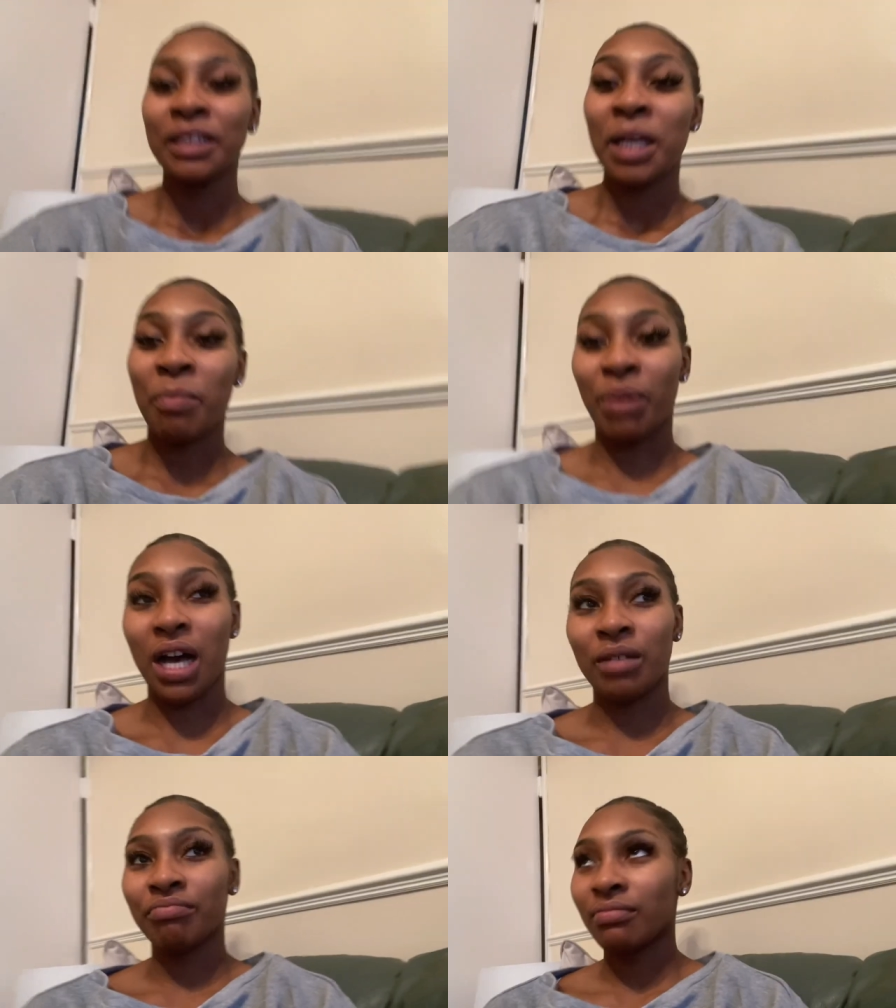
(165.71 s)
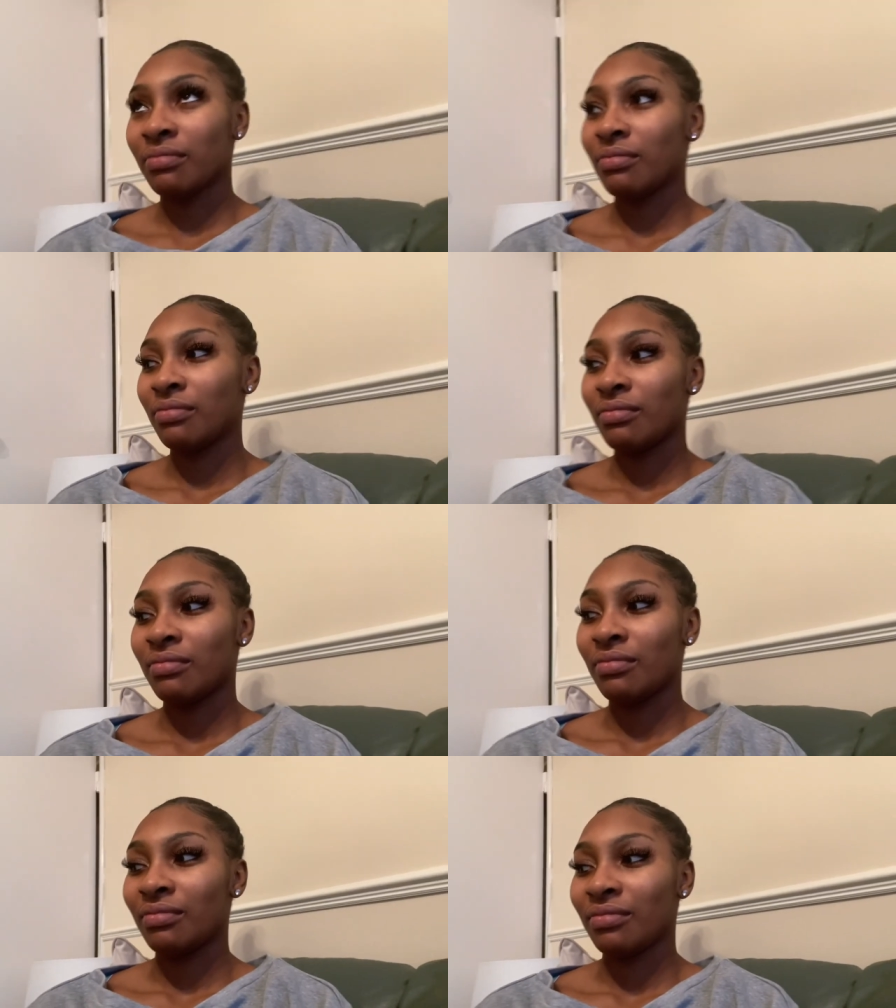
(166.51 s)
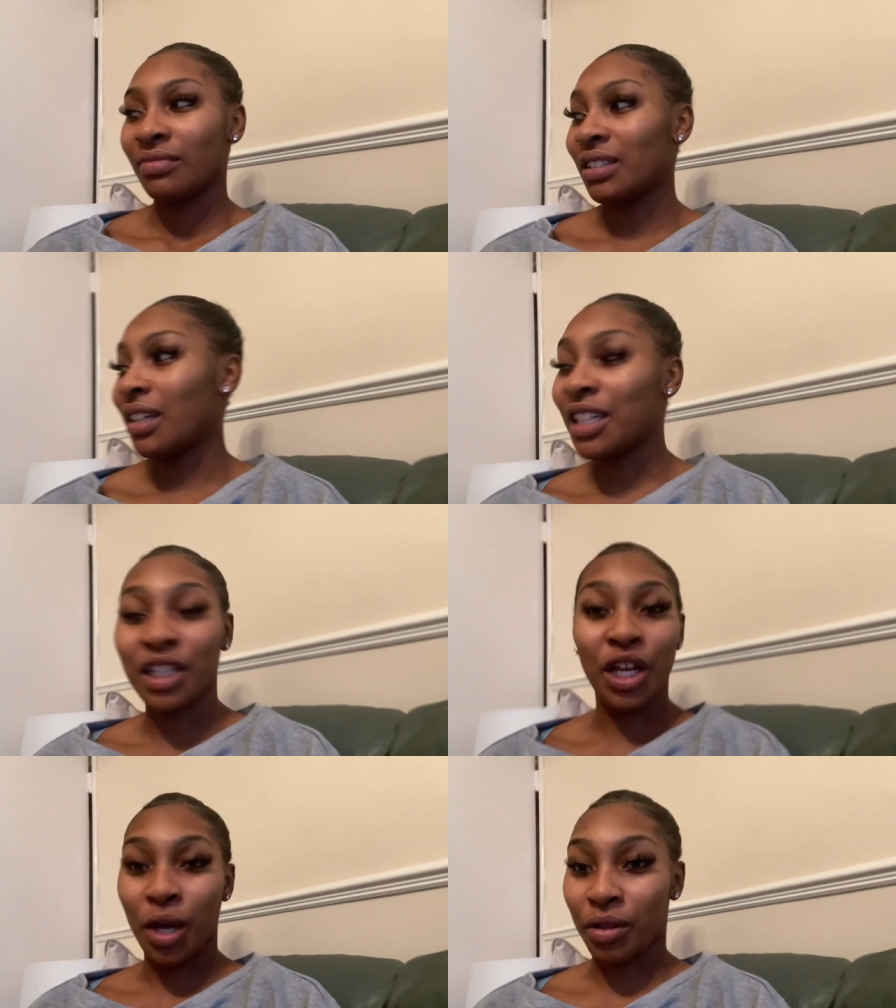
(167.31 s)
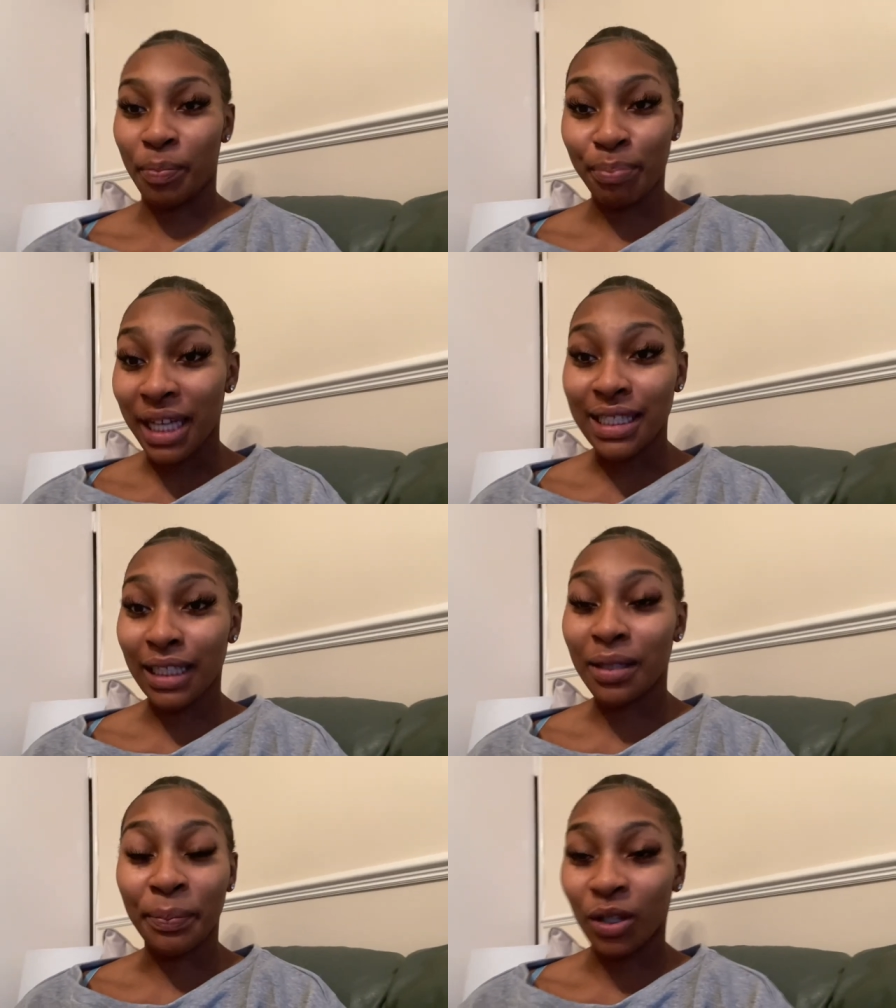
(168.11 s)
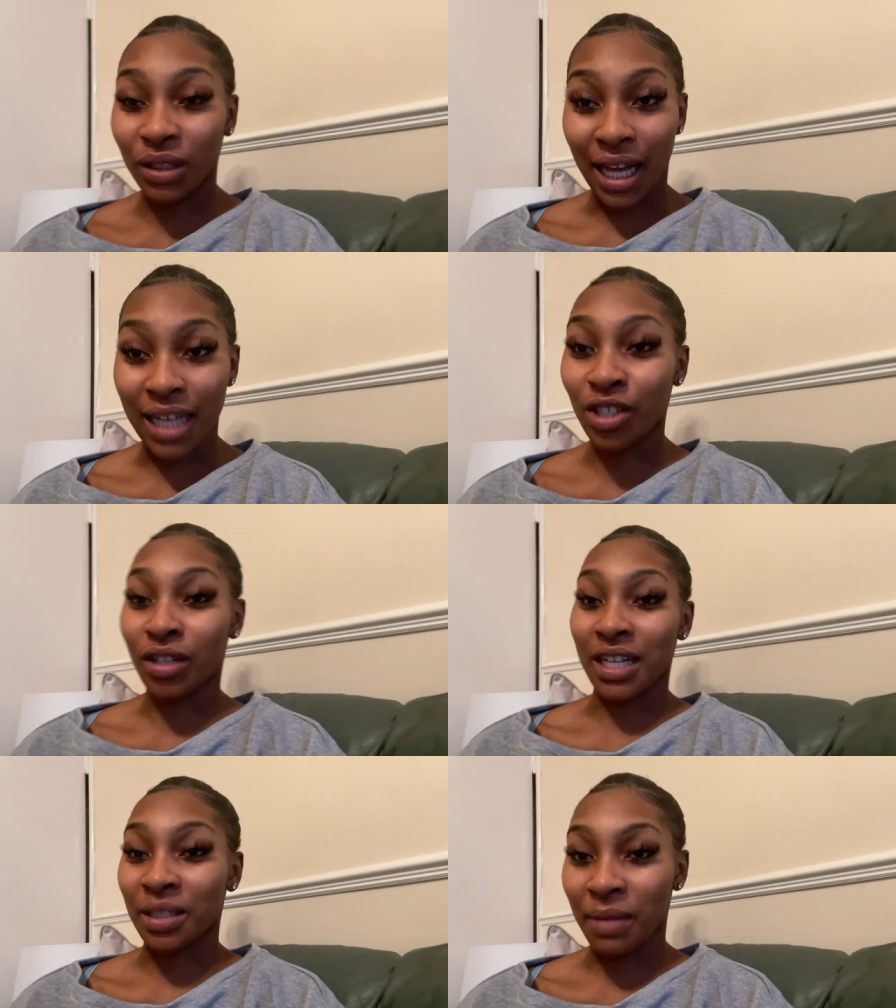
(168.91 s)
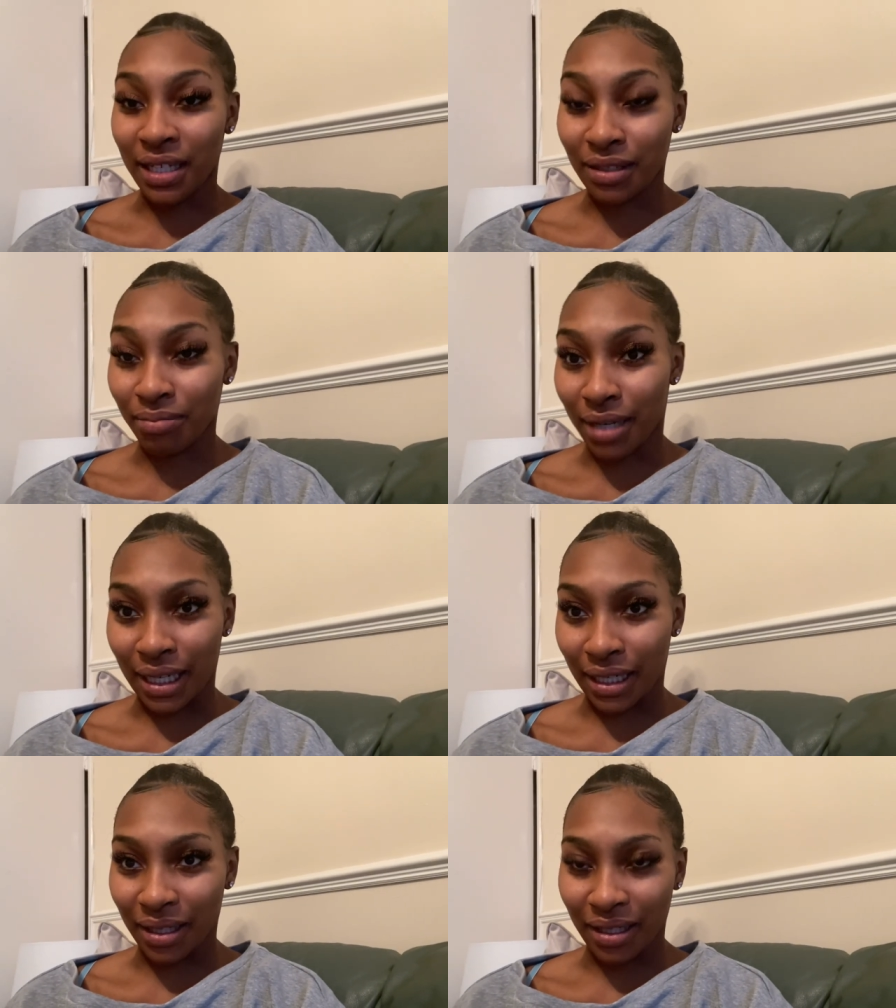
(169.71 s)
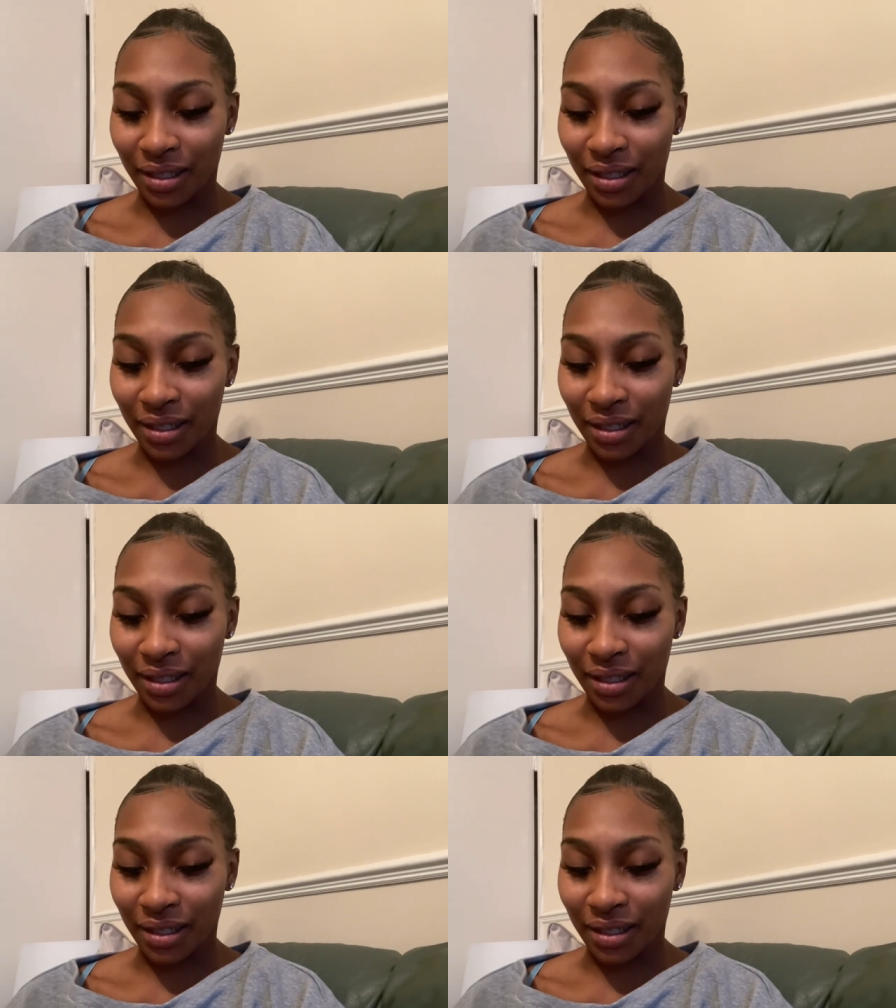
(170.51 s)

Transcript: But I don't know. The, basically, the builder has crashed my my